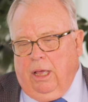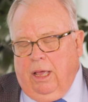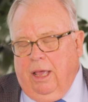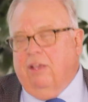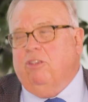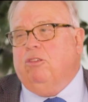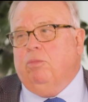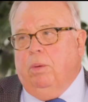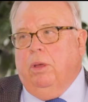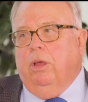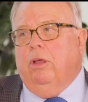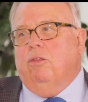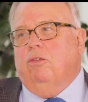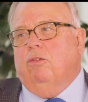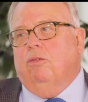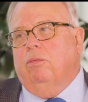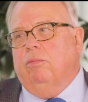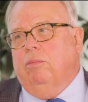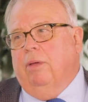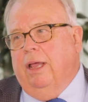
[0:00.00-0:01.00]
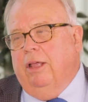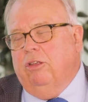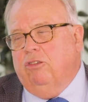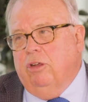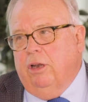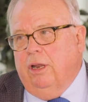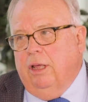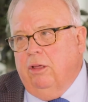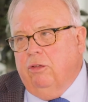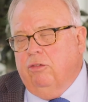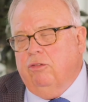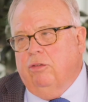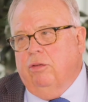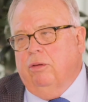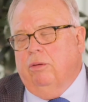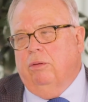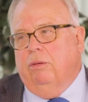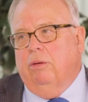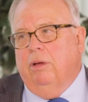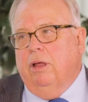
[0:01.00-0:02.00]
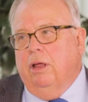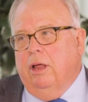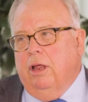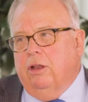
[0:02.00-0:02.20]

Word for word: experts, engineers, to